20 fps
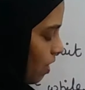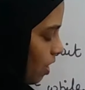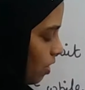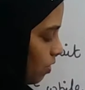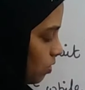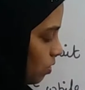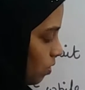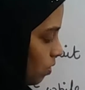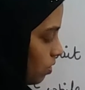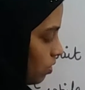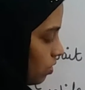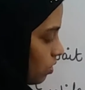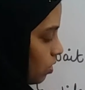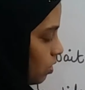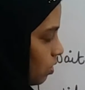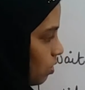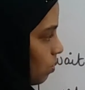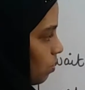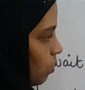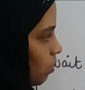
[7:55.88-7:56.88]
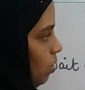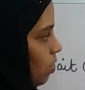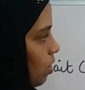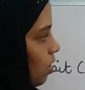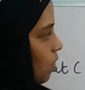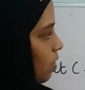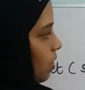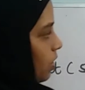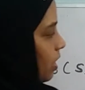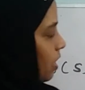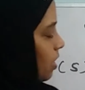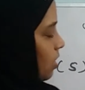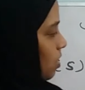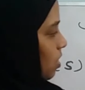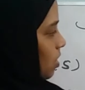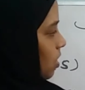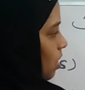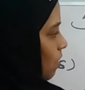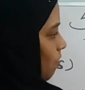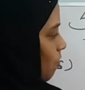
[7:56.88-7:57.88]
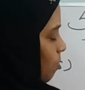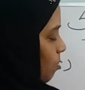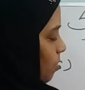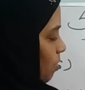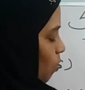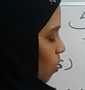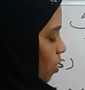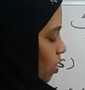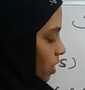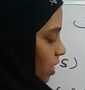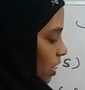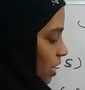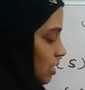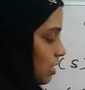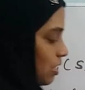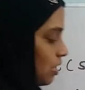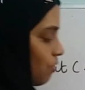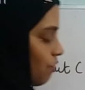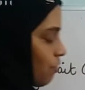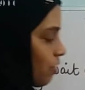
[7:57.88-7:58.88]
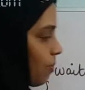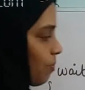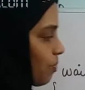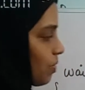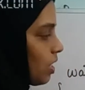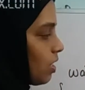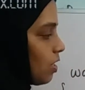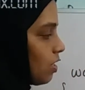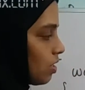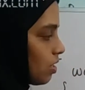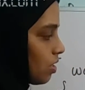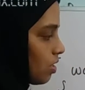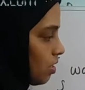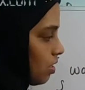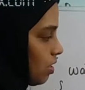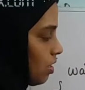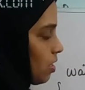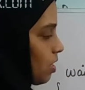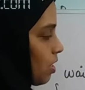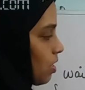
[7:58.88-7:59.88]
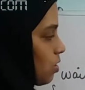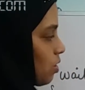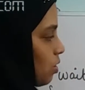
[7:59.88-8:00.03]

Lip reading: s value is equal to 0. Then it will be want to exit from the its